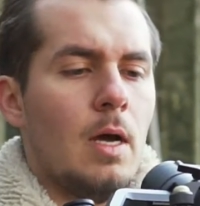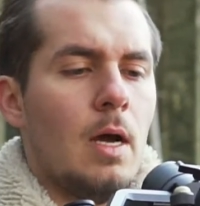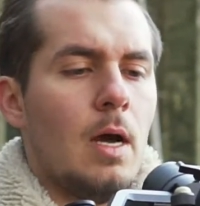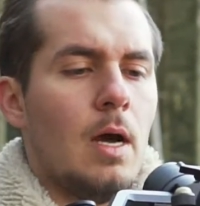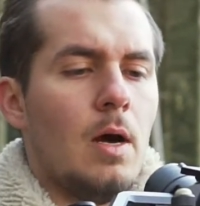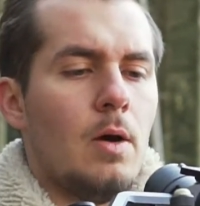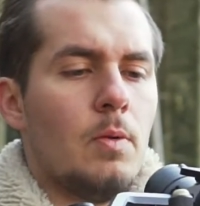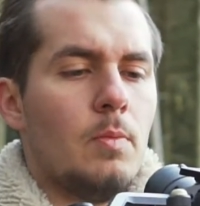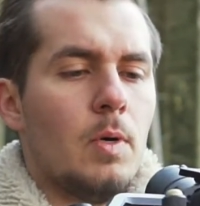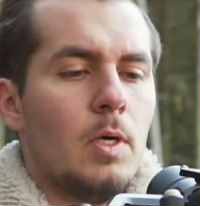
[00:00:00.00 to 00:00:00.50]

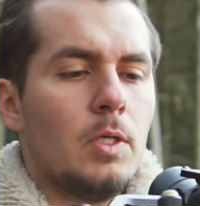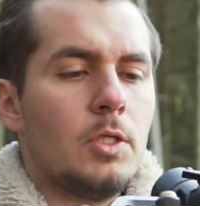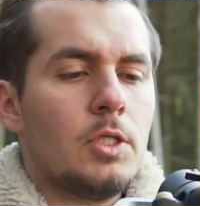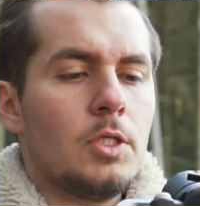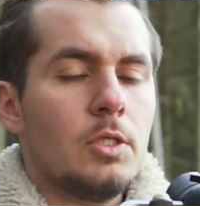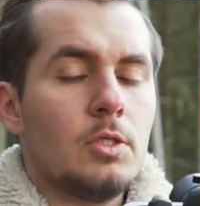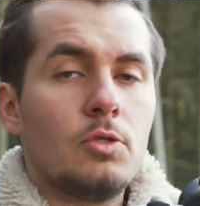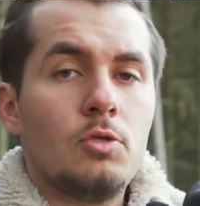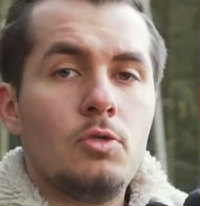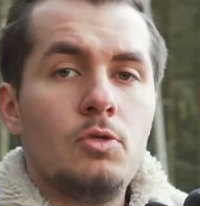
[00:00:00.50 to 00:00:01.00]
how much
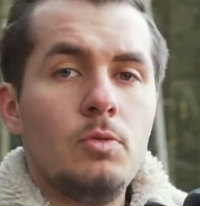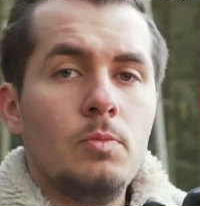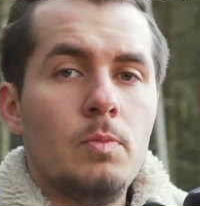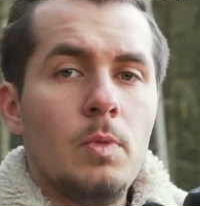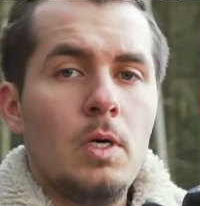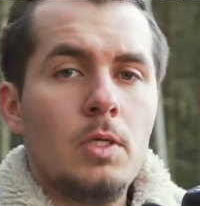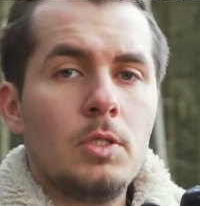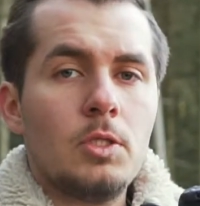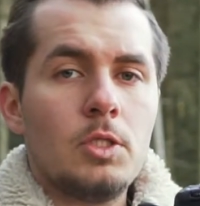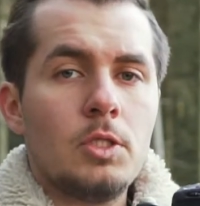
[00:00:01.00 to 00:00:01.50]
is too
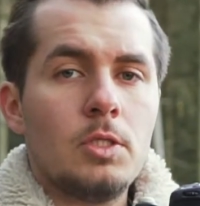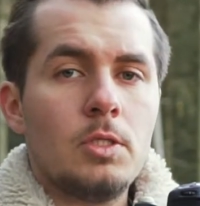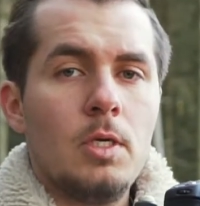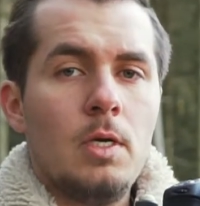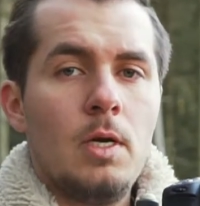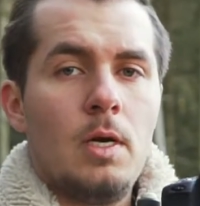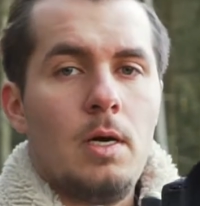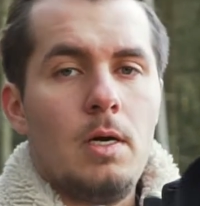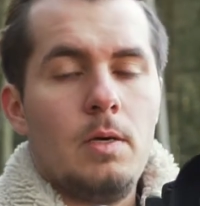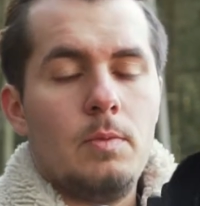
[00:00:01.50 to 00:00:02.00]
much,
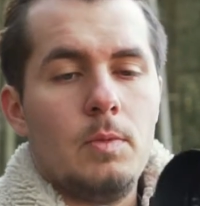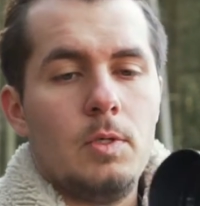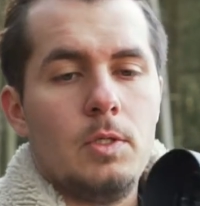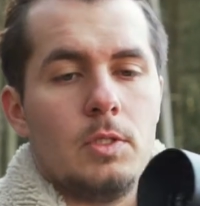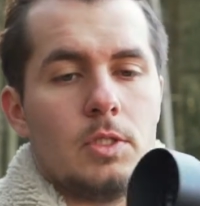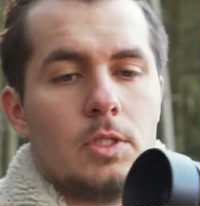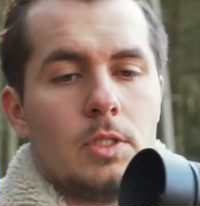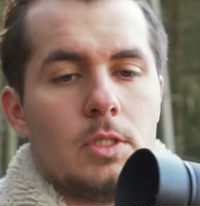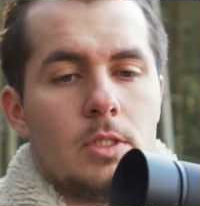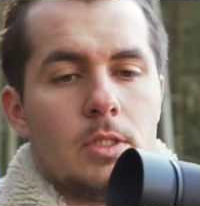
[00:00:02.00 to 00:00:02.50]
how
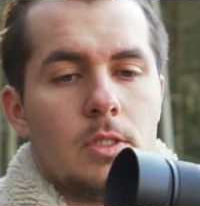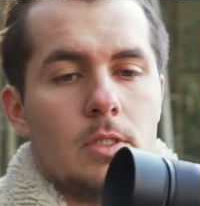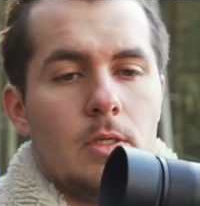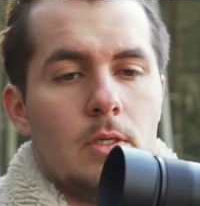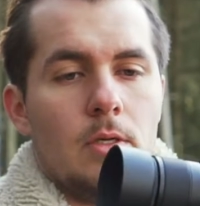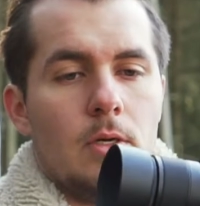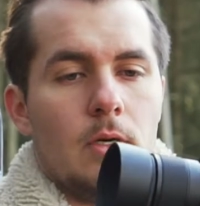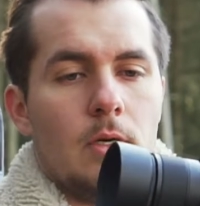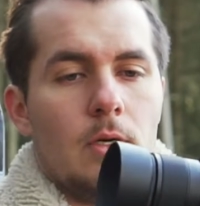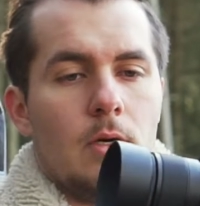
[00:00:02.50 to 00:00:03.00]
much is
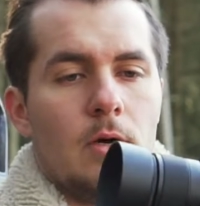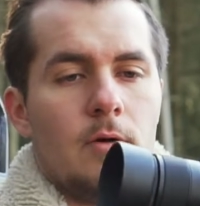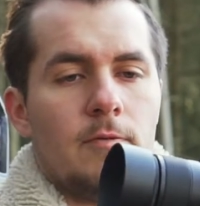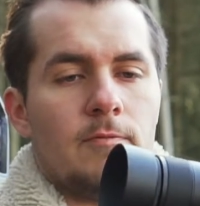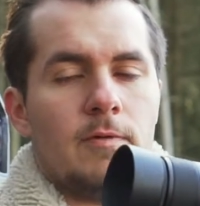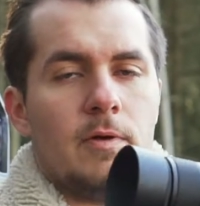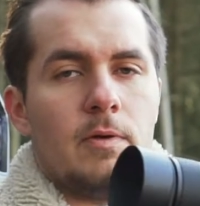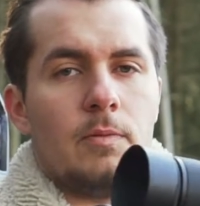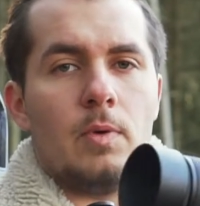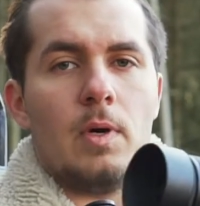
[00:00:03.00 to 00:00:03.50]
not
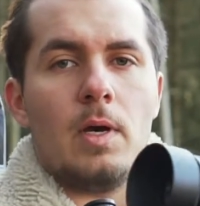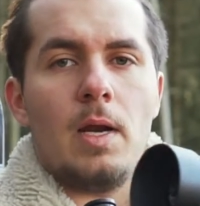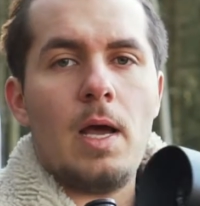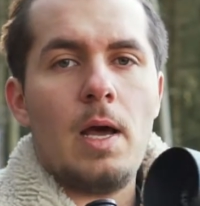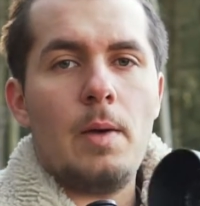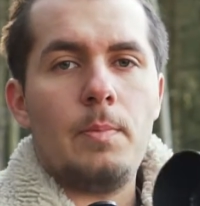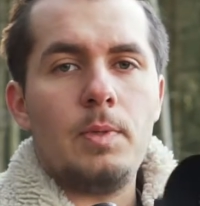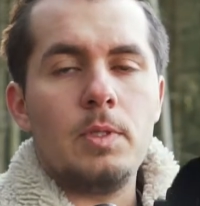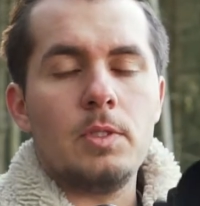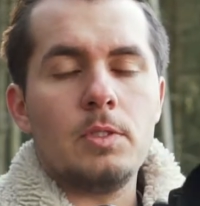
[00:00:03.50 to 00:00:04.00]
enough, and what
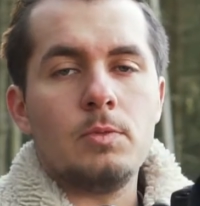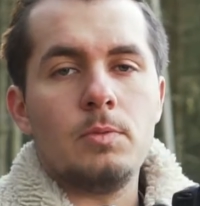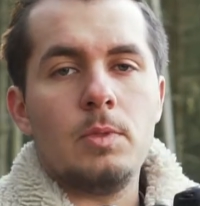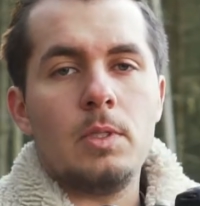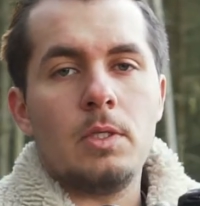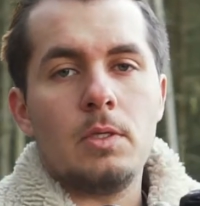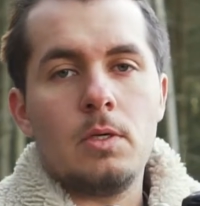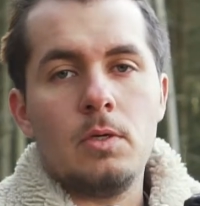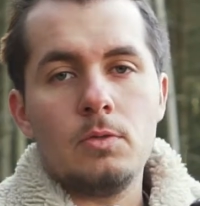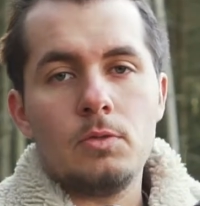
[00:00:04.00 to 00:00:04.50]
happens when
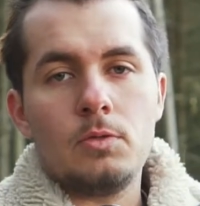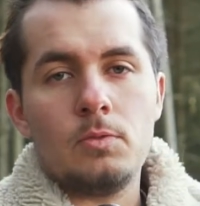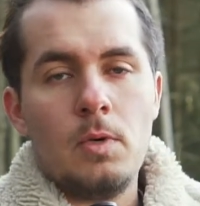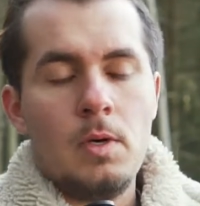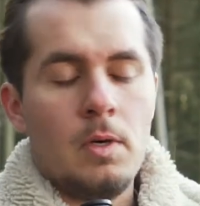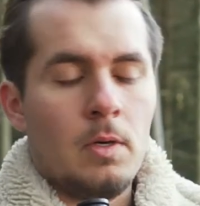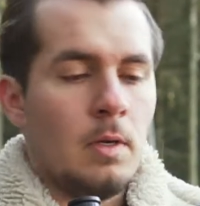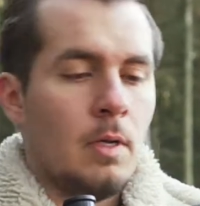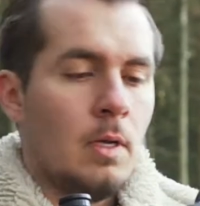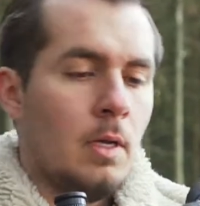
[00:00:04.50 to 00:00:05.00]
it goes
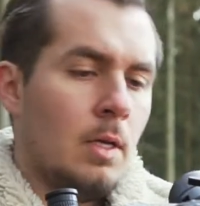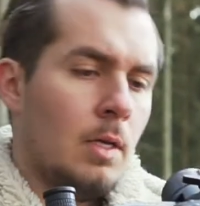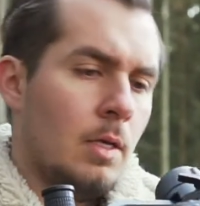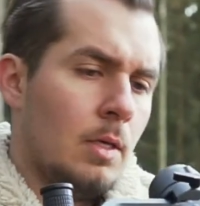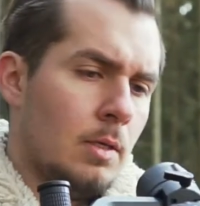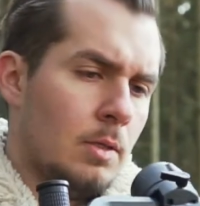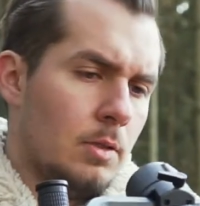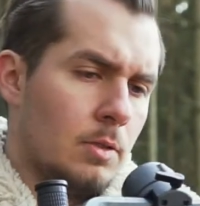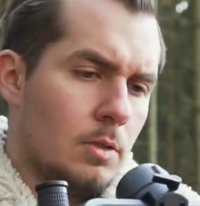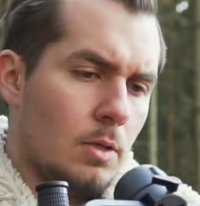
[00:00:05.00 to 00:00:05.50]
wrong.
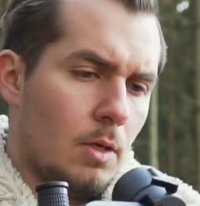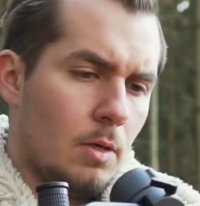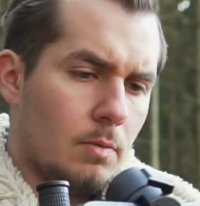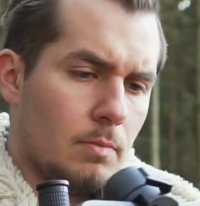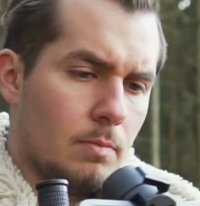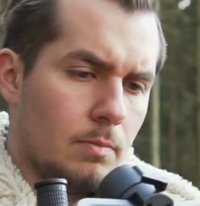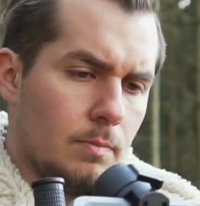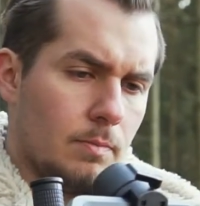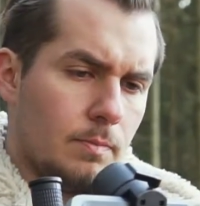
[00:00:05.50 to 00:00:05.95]
So